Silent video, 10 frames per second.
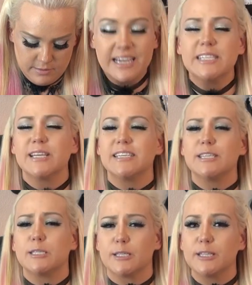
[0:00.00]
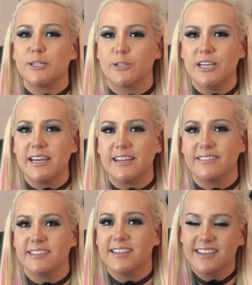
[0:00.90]
He says it's legit.
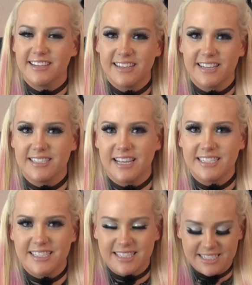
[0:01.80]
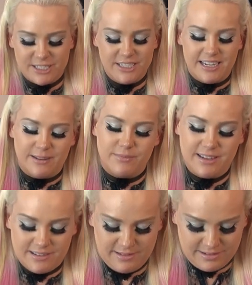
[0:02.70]
He says it's legit. I'm
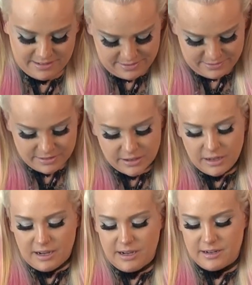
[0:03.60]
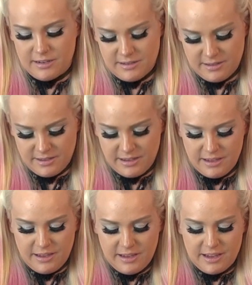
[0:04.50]
like, oh, God.
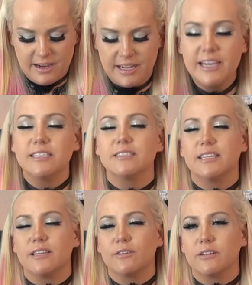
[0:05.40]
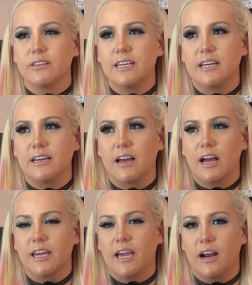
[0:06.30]
He's literally
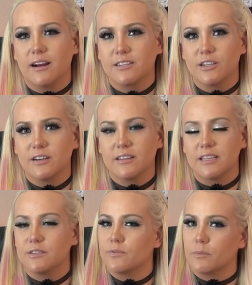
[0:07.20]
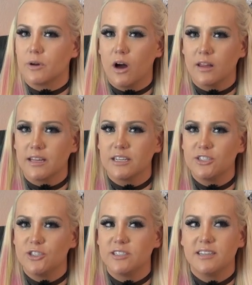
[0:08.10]
a character that's from
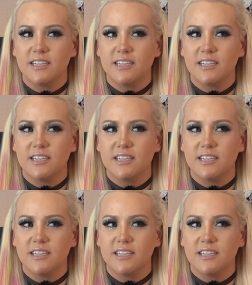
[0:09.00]
college